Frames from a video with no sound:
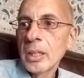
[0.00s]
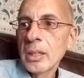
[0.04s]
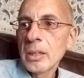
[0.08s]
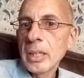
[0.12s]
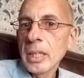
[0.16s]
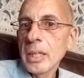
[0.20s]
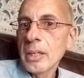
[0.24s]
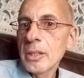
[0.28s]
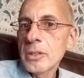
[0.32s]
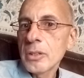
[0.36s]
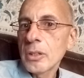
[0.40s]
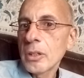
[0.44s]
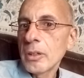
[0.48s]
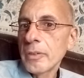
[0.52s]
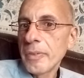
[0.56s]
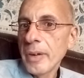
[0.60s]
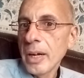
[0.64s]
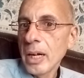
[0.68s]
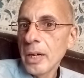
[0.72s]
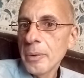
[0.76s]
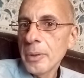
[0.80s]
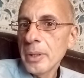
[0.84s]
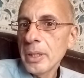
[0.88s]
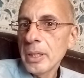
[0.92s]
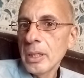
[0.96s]
things are
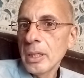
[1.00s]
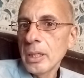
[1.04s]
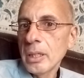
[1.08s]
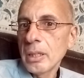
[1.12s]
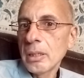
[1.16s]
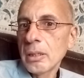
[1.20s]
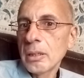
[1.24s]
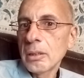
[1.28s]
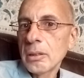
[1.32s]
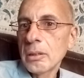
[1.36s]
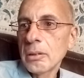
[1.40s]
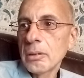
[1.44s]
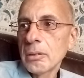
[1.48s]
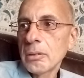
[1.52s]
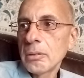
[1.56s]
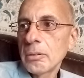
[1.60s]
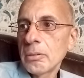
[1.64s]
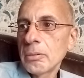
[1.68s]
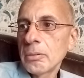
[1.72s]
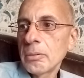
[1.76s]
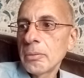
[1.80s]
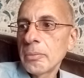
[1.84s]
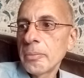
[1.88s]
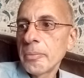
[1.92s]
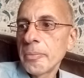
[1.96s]
very uh,
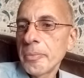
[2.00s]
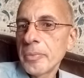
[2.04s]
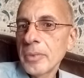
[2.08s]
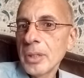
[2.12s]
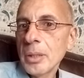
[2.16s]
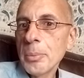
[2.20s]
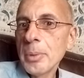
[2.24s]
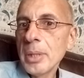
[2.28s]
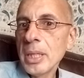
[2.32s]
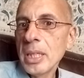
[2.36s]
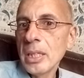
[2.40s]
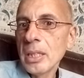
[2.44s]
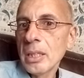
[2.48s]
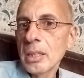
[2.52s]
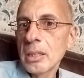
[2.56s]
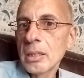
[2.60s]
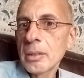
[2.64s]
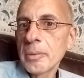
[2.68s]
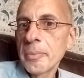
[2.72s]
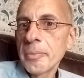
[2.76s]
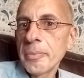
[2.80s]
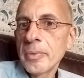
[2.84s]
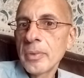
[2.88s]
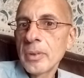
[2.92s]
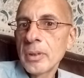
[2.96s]
immediate.
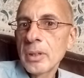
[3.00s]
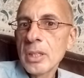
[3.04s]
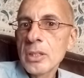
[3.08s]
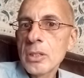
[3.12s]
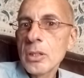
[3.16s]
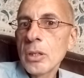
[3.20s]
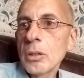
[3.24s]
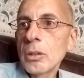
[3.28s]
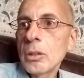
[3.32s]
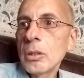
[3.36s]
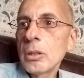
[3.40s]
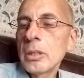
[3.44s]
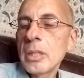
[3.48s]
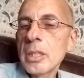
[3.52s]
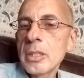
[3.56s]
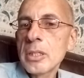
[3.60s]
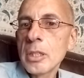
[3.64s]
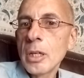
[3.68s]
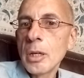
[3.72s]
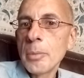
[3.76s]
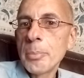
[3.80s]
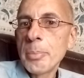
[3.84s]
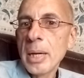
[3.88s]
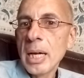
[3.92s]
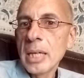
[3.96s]
This is all good, this is
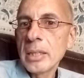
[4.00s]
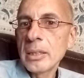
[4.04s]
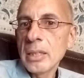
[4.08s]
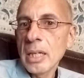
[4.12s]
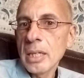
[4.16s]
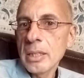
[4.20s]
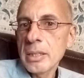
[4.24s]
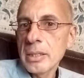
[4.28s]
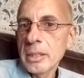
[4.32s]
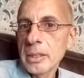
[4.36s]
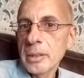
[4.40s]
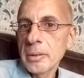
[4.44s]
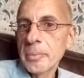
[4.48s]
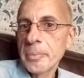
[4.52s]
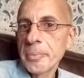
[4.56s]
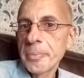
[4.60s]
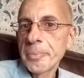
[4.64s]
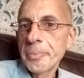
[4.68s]
all bad, and that's it.